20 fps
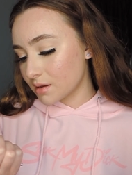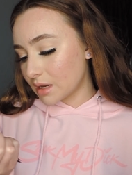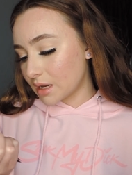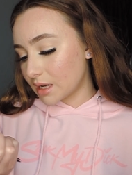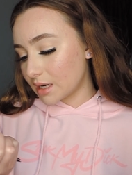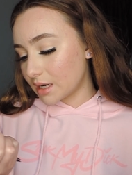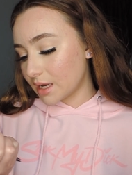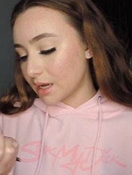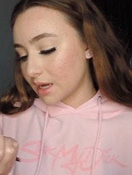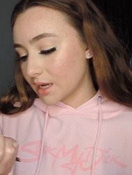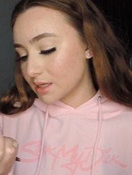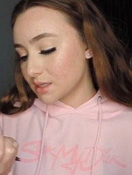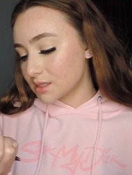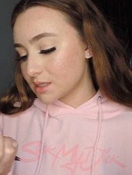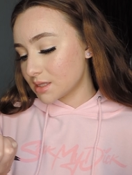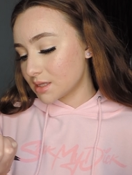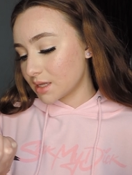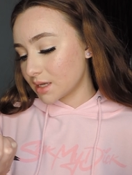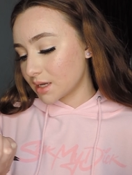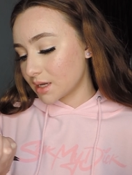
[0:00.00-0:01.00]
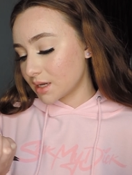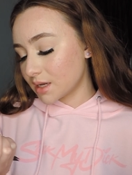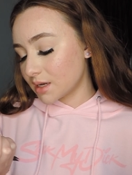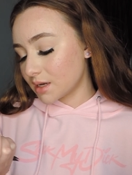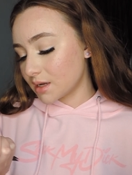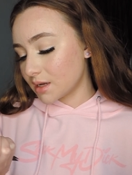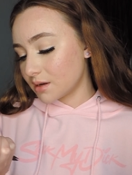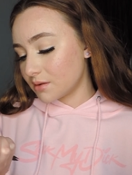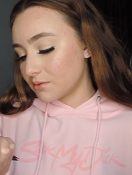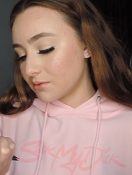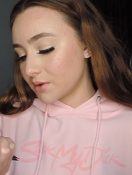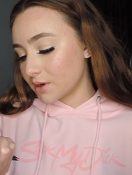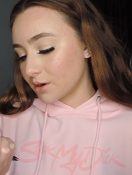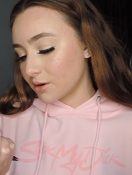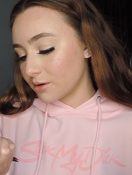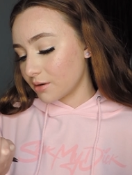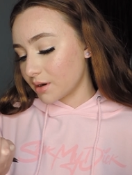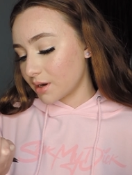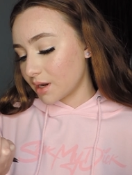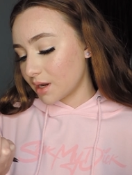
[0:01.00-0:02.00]
Enhance, thicken,
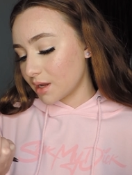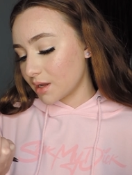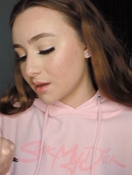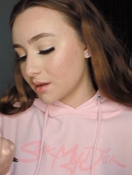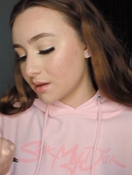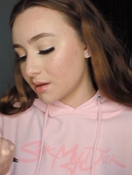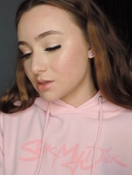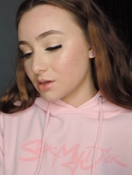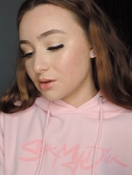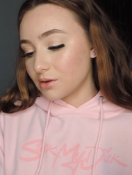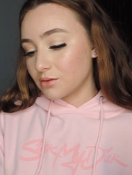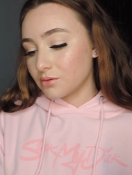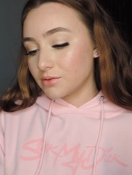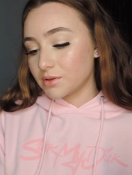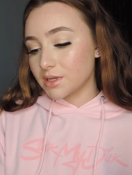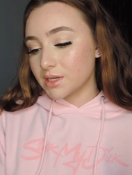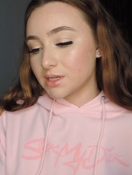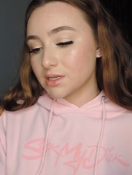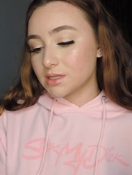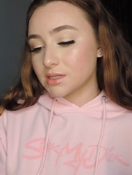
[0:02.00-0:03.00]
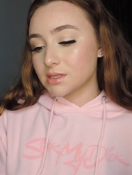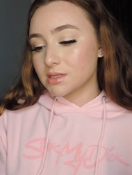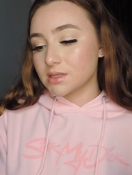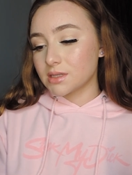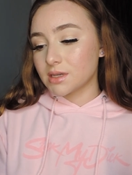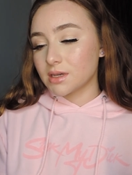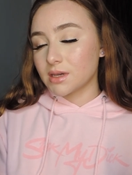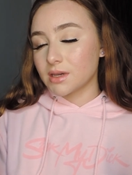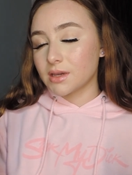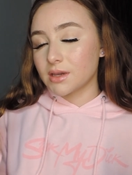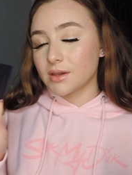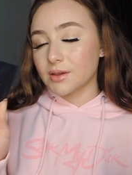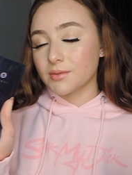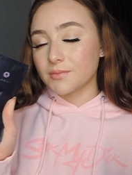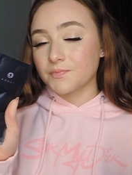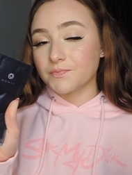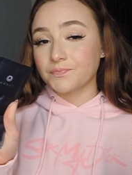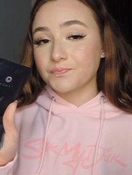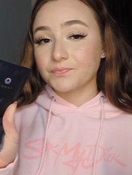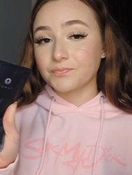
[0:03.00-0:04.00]
invigorate. So this
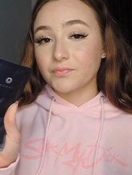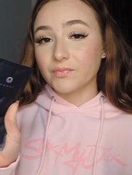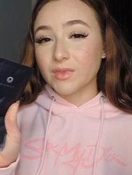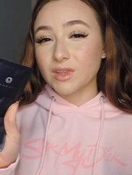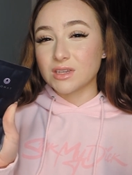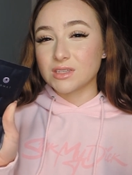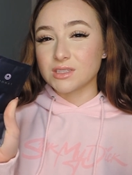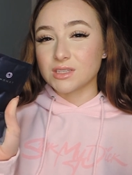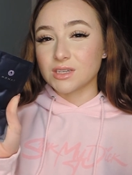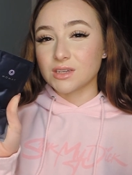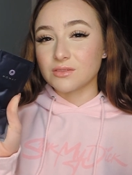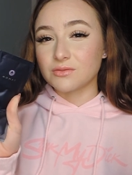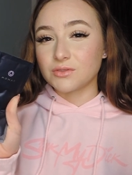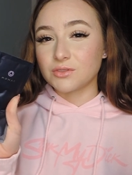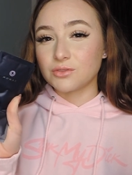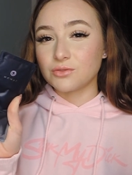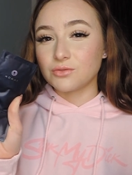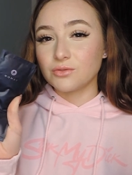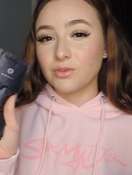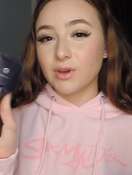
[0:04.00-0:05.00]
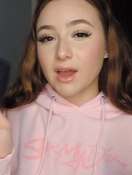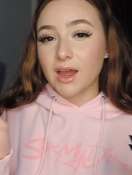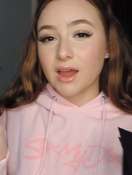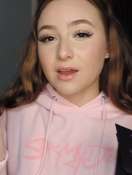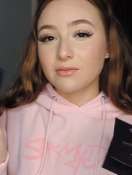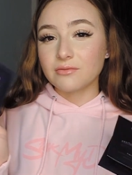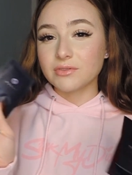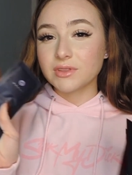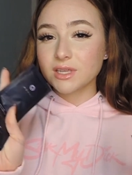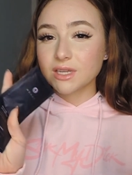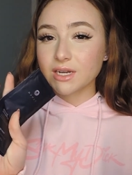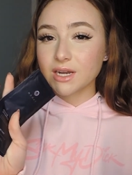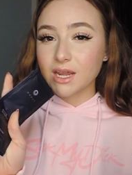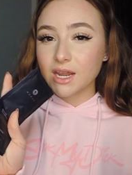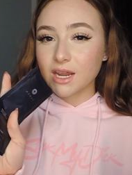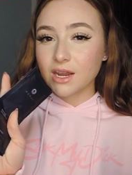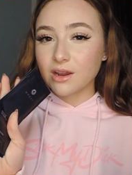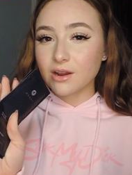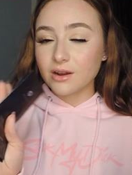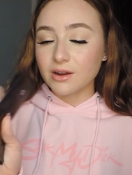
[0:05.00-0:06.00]
is if you have thin
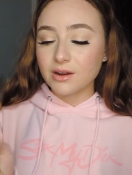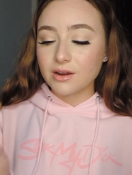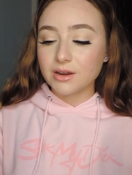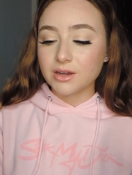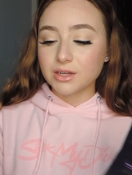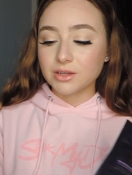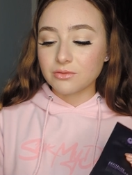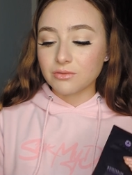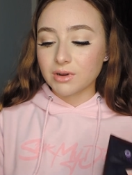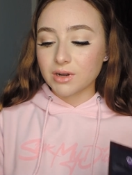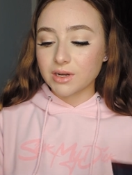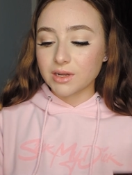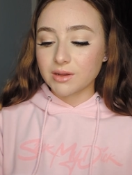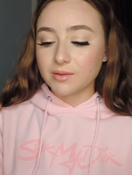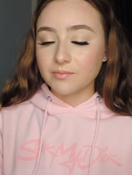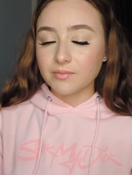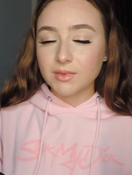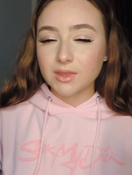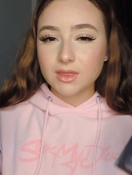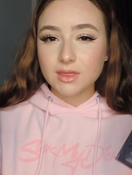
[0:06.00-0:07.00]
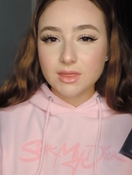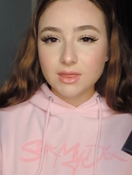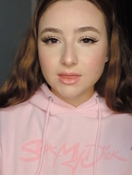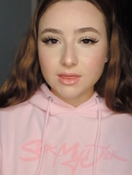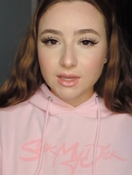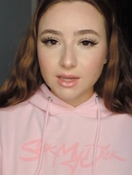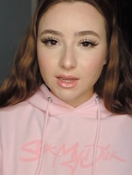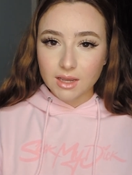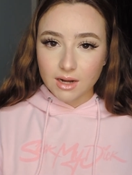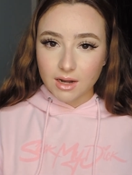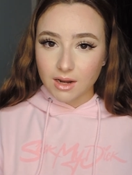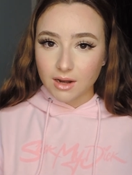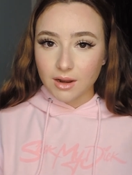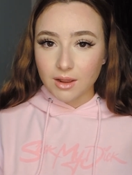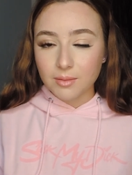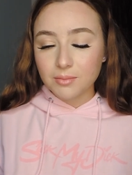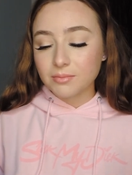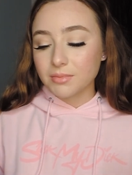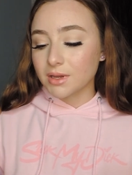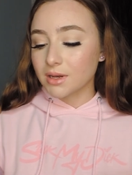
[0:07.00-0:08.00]
hair and you want to thicken it
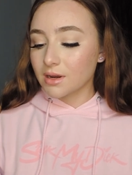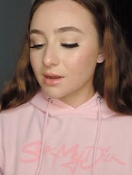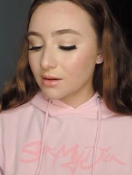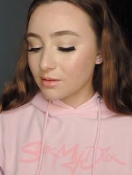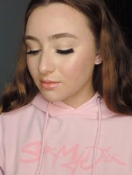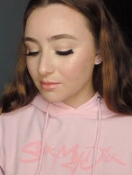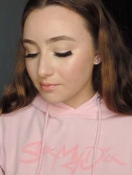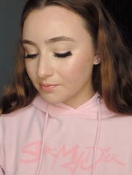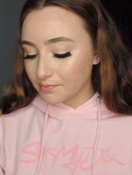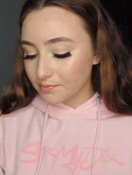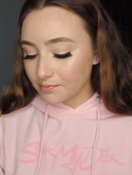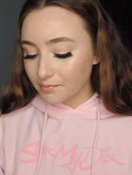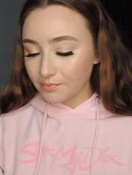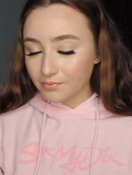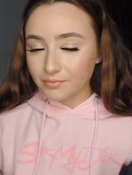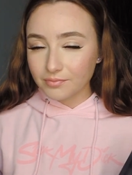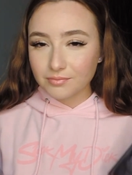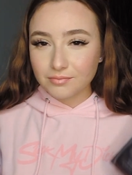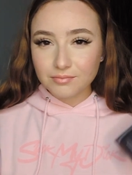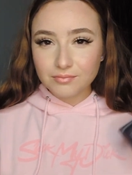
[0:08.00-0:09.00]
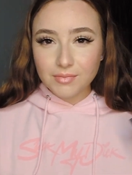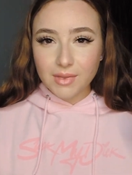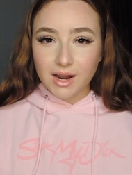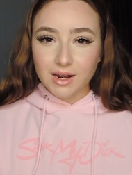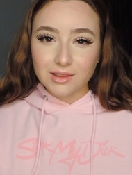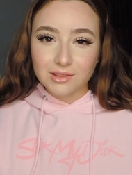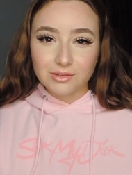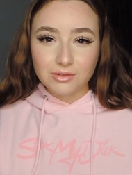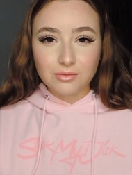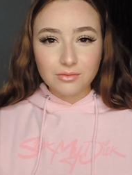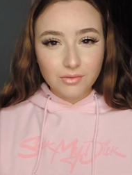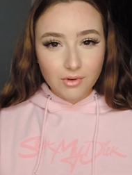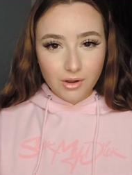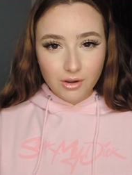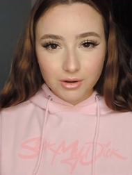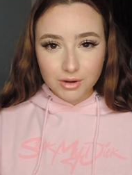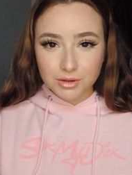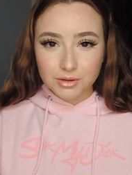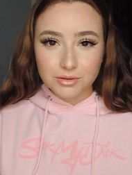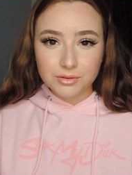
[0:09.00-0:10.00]
up, you know, add a little
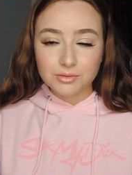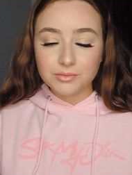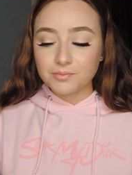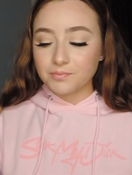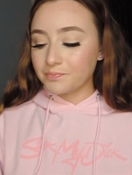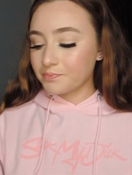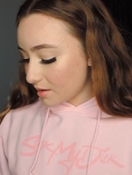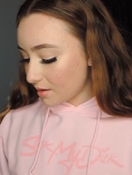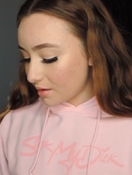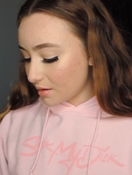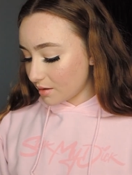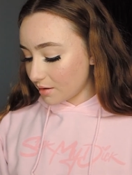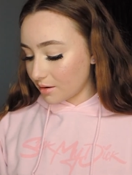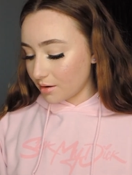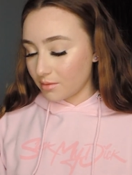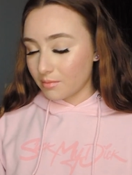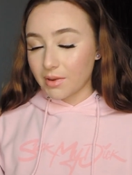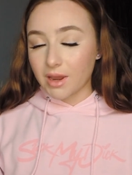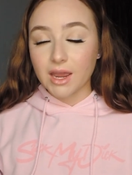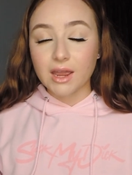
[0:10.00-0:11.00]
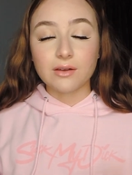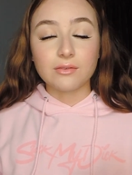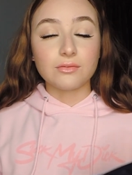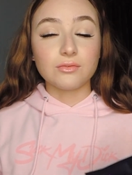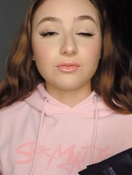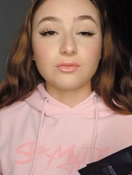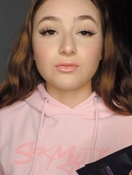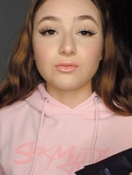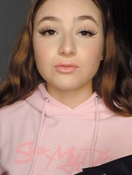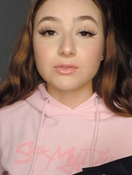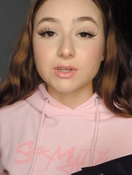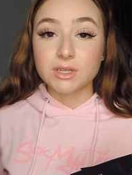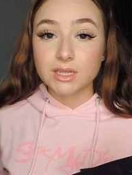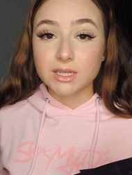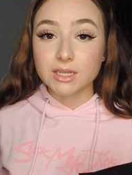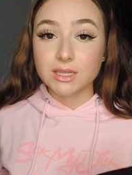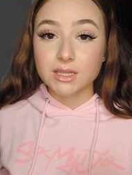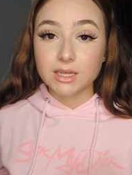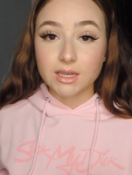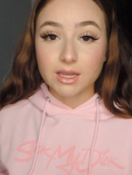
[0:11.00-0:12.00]
volume. Um, I have
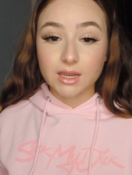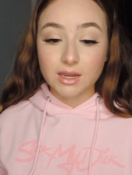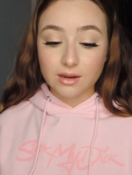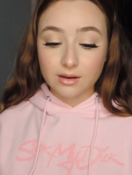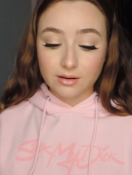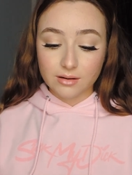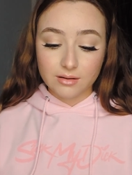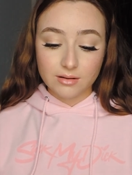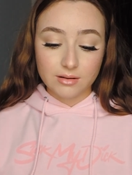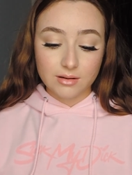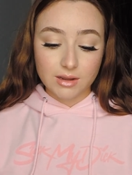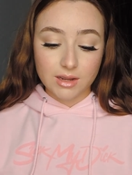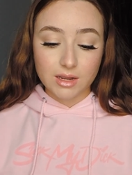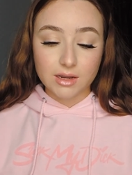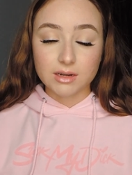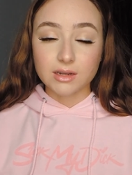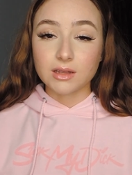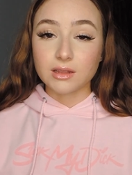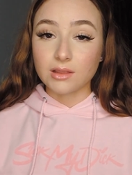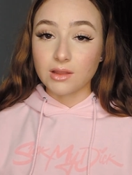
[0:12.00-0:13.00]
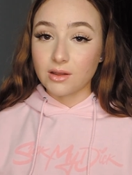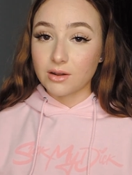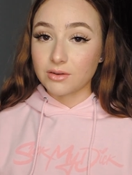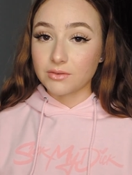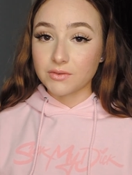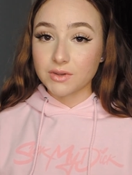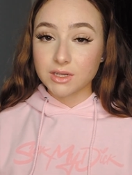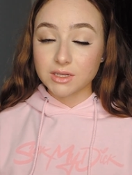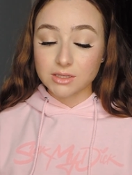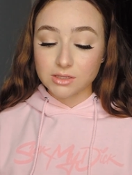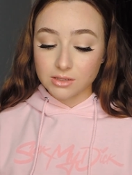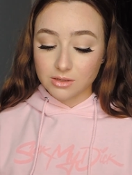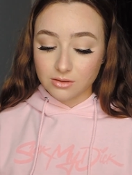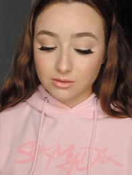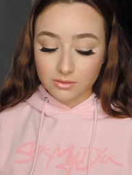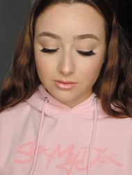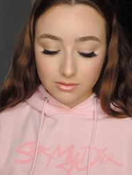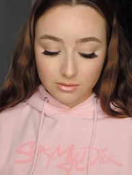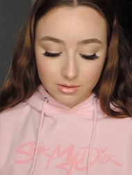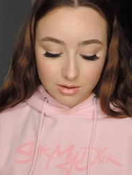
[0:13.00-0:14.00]
really thick hair and a lot of it,
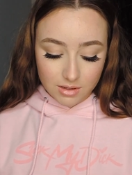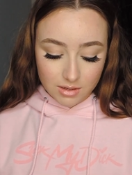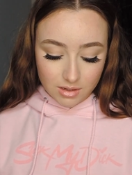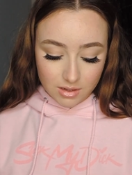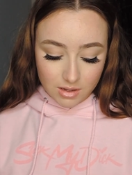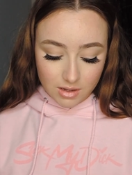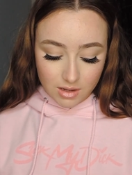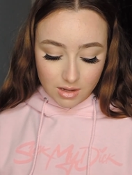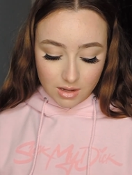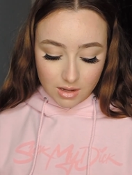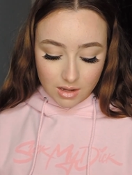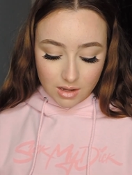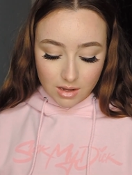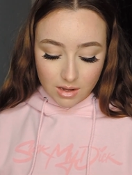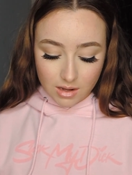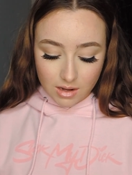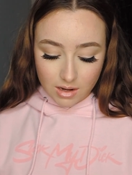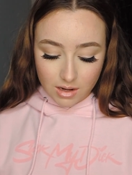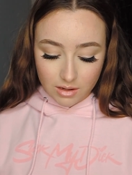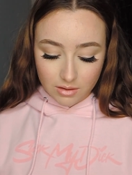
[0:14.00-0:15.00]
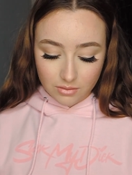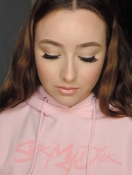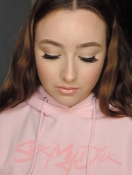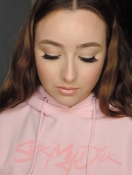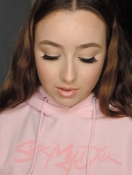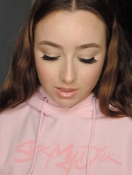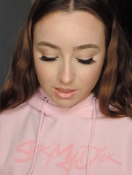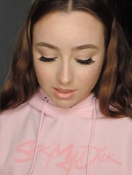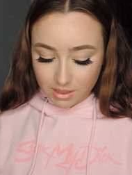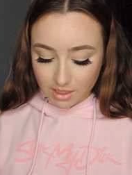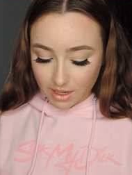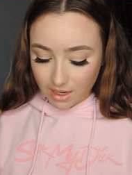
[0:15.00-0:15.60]
so I don't want